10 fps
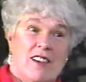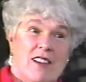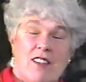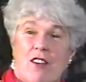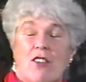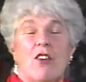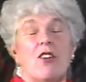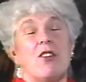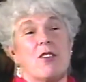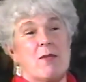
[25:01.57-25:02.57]
And I thought,
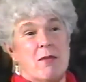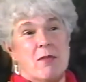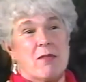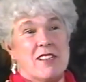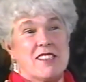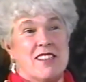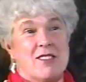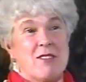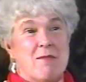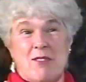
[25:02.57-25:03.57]
oh, to be able to play St.
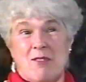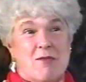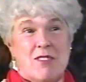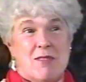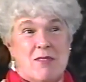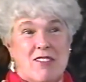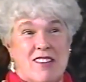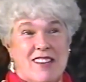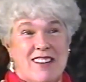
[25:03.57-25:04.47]
Louis Blues would just be great.